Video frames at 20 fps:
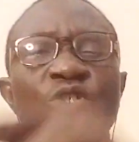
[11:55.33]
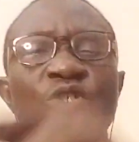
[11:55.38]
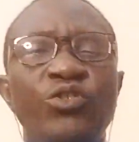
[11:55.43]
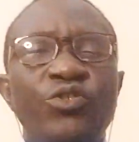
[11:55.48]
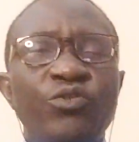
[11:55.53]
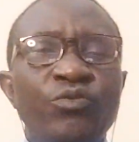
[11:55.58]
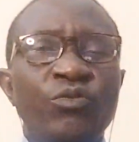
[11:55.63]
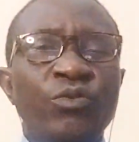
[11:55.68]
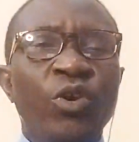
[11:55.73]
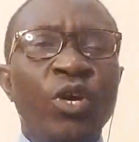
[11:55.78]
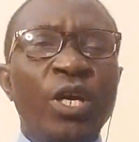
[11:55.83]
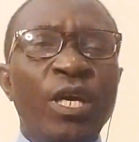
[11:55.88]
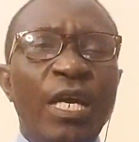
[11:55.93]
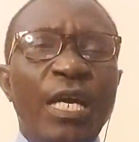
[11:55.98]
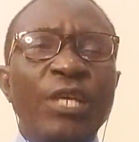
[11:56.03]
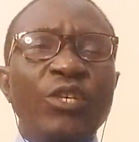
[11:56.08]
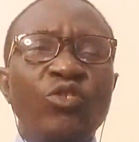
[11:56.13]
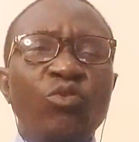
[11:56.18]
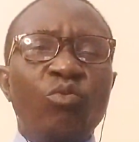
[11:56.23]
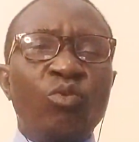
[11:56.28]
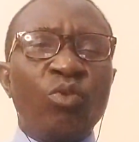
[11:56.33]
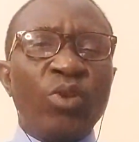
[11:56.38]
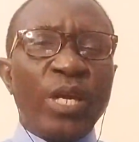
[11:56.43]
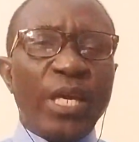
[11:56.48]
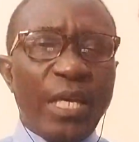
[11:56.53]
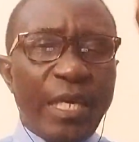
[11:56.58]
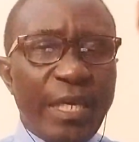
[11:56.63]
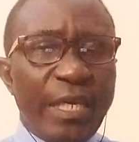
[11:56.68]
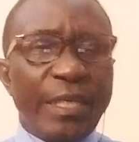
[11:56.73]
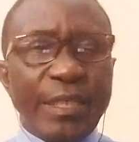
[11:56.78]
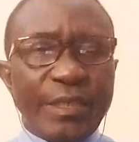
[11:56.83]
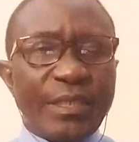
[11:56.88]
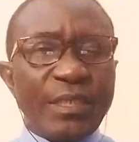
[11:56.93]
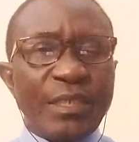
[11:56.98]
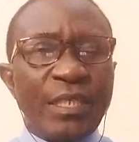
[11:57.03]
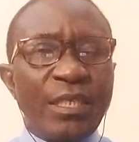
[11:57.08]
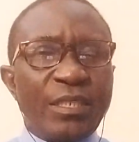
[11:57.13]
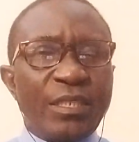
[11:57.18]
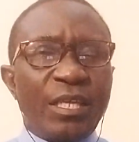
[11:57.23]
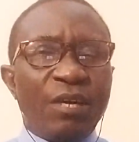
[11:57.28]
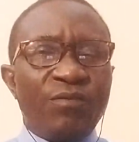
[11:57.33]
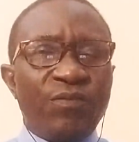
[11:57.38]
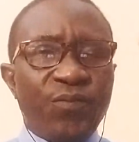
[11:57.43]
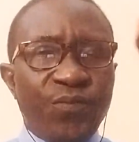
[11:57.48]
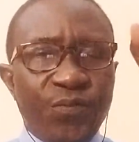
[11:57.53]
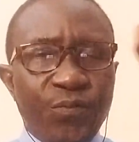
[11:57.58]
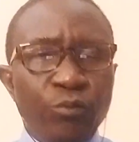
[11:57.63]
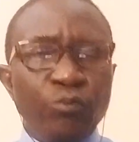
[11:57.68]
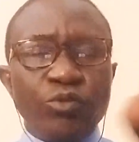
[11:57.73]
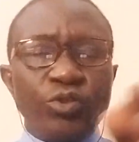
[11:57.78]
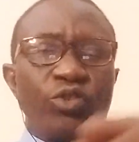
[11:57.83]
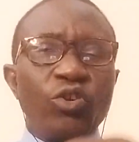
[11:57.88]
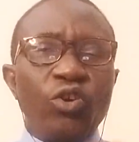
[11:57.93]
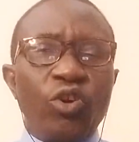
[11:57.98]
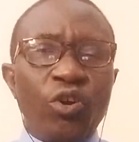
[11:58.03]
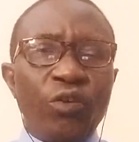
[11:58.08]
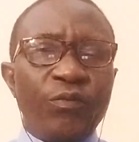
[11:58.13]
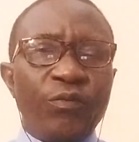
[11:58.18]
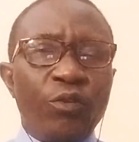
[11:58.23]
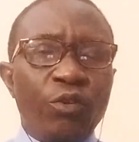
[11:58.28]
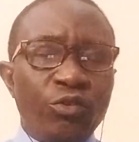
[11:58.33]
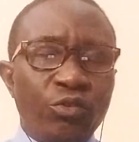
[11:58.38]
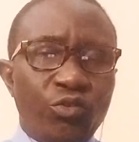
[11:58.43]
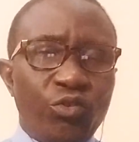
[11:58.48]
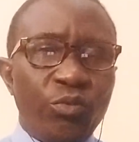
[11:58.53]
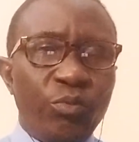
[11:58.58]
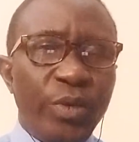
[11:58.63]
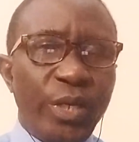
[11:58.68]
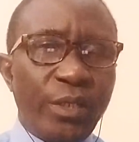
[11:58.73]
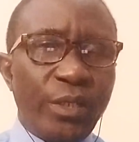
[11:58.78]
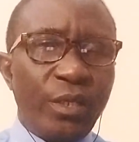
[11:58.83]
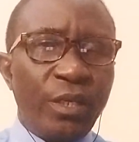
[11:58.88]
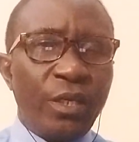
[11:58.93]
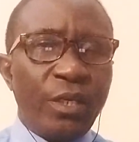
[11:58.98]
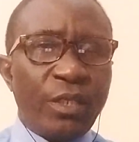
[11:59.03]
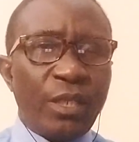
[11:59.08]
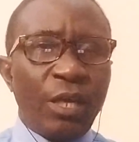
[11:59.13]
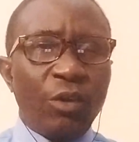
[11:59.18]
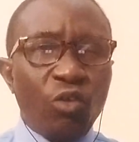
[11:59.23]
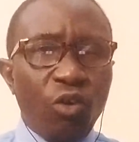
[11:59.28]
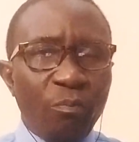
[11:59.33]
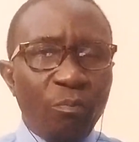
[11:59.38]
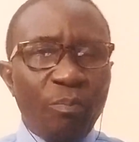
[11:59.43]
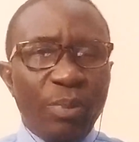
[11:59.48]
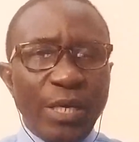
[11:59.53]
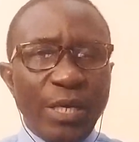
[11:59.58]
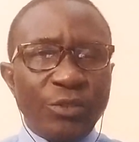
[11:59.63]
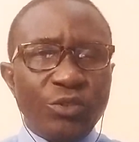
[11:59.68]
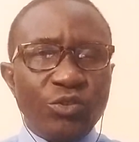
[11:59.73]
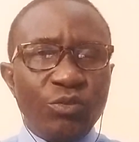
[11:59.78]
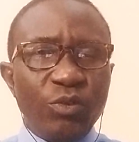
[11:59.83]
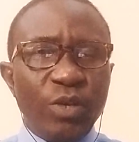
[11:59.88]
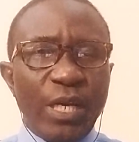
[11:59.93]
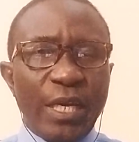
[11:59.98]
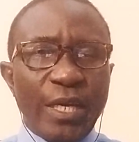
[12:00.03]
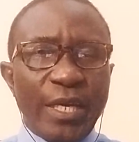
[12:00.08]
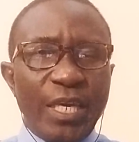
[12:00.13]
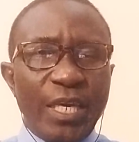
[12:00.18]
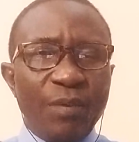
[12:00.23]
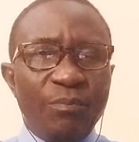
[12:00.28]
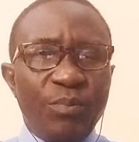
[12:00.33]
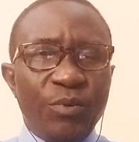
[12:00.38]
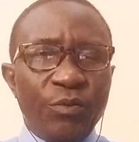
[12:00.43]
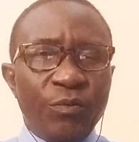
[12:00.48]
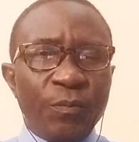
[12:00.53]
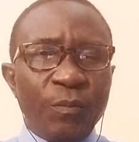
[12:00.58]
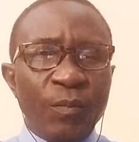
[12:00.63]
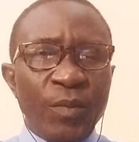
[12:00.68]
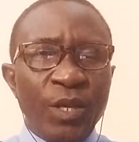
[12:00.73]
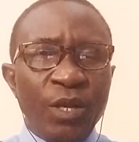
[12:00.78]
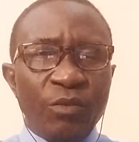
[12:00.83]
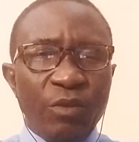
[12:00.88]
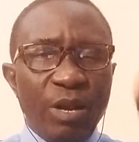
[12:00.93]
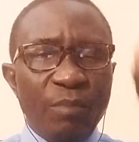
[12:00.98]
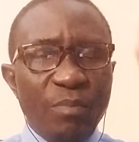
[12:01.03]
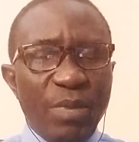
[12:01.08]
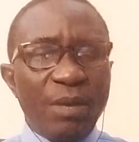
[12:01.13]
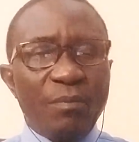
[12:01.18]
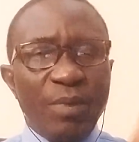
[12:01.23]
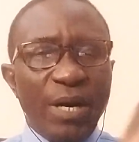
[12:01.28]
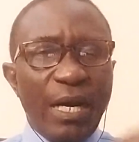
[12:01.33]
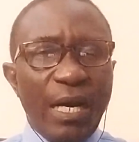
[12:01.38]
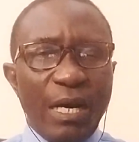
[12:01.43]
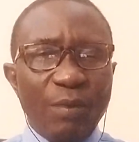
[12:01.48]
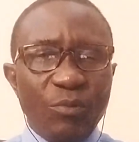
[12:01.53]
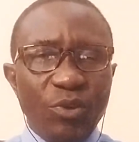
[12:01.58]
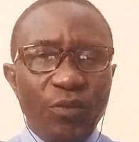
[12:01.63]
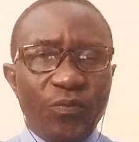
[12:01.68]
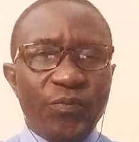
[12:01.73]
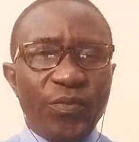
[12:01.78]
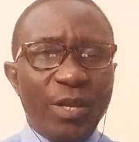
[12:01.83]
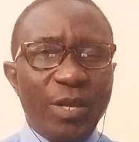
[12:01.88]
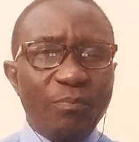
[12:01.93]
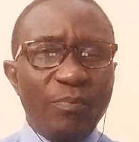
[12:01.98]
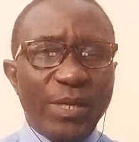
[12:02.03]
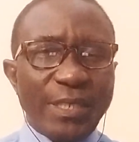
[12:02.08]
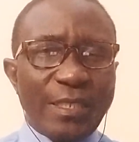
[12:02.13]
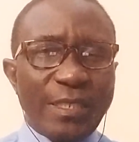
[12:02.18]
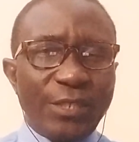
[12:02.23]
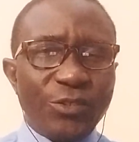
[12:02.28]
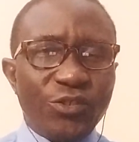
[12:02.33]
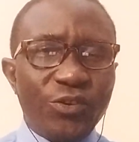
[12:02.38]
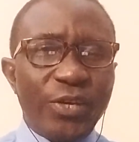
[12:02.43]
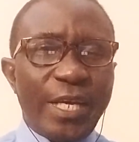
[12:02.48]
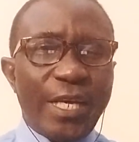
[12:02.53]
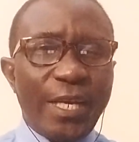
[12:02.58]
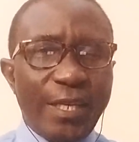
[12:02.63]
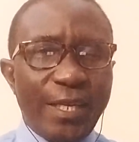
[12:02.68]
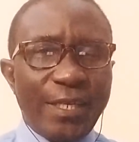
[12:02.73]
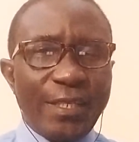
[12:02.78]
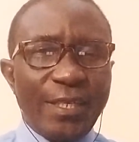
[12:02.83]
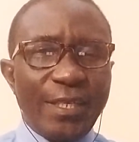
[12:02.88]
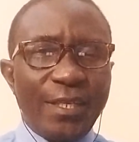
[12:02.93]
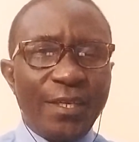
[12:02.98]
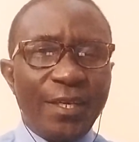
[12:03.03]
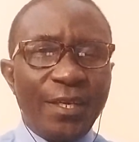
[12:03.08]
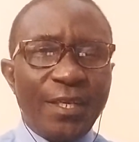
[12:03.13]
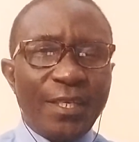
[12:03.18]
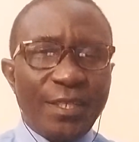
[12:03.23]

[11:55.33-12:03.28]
with you and you will eat the fruit of your doing. The Lord bless you and keep you. Remember, I'm your friend, Pastor John Kennedy.